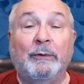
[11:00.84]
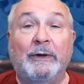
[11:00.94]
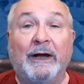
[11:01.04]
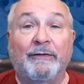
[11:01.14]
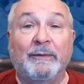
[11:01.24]

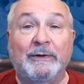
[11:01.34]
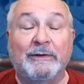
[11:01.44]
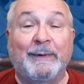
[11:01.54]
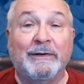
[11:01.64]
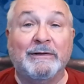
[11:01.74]
would have to be
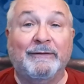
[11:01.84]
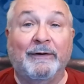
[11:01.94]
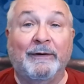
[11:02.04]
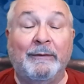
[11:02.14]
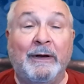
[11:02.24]

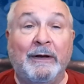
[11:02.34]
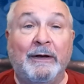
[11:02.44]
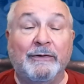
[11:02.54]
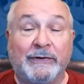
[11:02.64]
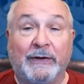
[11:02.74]
specified
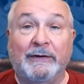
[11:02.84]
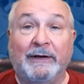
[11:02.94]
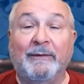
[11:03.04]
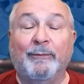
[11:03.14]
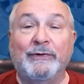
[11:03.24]
so that
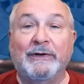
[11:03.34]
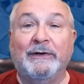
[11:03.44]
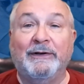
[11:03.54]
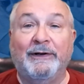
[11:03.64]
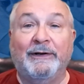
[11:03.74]
they can
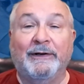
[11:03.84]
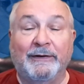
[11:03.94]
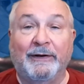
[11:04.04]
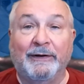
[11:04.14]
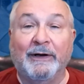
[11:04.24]
present data
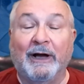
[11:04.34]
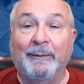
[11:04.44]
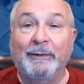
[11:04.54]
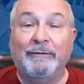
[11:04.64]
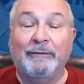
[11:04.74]
in a
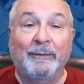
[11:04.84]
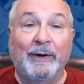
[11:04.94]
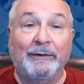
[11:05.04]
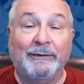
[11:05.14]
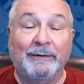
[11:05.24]
common
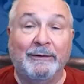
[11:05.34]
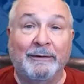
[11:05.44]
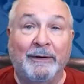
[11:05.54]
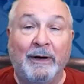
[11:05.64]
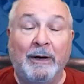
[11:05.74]
format to
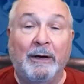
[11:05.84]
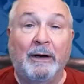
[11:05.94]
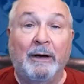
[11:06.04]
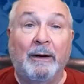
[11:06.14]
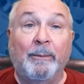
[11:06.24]
you.
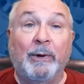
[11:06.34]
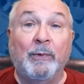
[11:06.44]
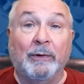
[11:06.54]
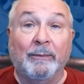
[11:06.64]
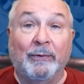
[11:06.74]

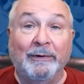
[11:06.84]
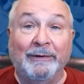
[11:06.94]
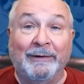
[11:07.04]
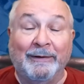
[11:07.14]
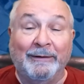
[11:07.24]
But more
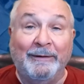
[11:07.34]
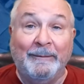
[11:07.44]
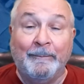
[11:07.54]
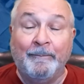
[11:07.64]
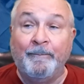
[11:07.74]

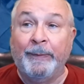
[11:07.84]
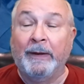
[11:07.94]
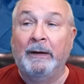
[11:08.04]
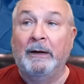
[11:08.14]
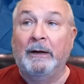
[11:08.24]
importantly,
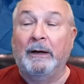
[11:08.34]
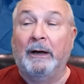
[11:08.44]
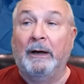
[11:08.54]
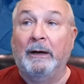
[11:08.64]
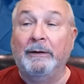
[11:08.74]

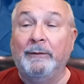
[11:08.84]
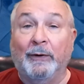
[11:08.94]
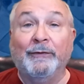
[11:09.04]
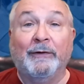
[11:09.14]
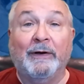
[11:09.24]

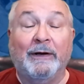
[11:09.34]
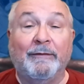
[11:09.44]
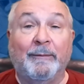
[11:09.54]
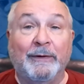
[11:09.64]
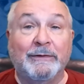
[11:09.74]
you also
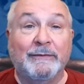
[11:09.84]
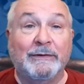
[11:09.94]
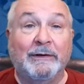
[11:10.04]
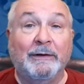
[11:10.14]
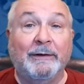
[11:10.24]
have a bunch of
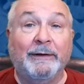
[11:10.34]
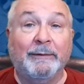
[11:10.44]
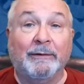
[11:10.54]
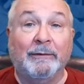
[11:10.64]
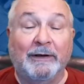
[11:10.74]
security
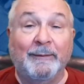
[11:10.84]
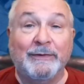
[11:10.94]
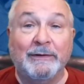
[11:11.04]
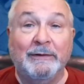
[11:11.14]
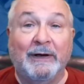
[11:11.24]

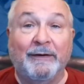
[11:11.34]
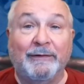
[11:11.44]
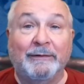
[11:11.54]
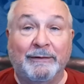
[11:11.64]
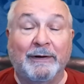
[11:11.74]
requirements that you have
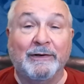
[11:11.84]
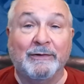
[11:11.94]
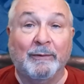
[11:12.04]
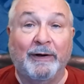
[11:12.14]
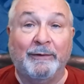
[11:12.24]
to
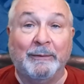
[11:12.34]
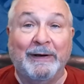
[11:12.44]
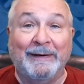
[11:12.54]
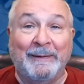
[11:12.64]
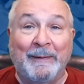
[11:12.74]
address right
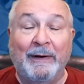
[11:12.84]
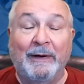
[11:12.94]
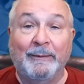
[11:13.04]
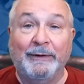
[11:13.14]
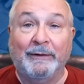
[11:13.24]
away
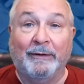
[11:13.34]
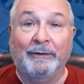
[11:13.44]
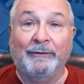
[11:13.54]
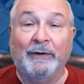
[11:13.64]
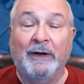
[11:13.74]

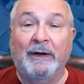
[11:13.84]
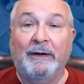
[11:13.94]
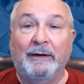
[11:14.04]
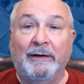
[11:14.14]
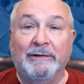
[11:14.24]
because
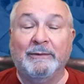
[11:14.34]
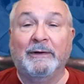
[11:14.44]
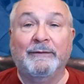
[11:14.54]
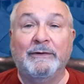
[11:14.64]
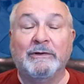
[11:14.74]
each
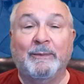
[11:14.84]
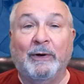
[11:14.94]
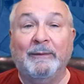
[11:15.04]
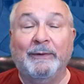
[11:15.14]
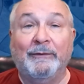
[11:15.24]
one of these
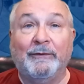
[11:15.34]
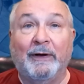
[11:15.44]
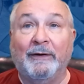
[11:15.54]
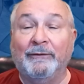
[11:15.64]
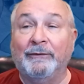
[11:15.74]
departments
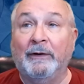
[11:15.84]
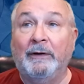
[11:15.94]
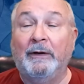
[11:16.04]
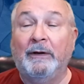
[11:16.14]
has